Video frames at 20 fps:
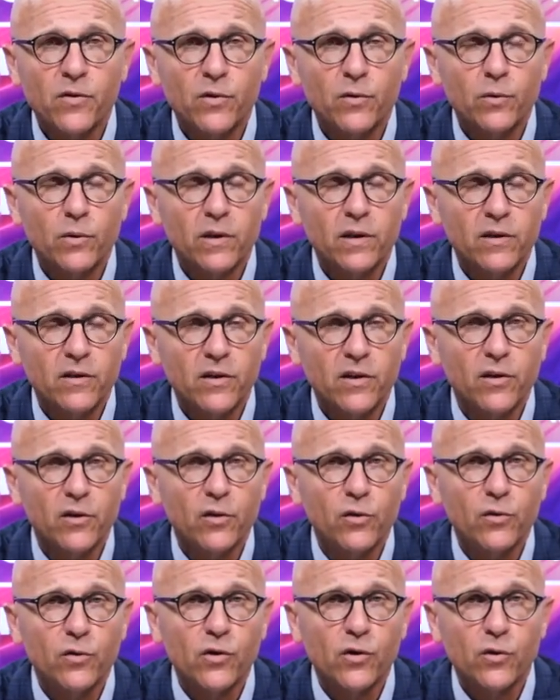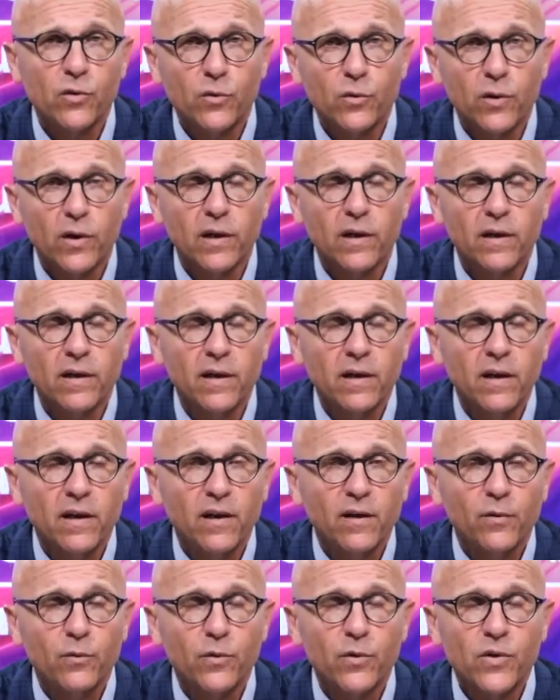you will continue to
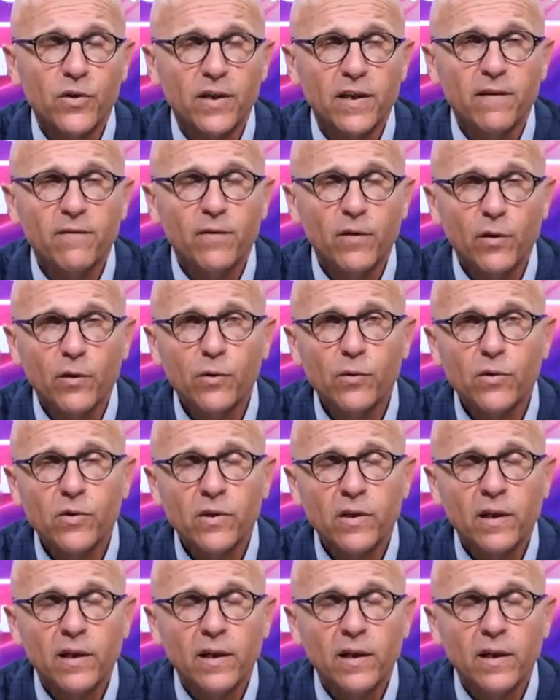receive those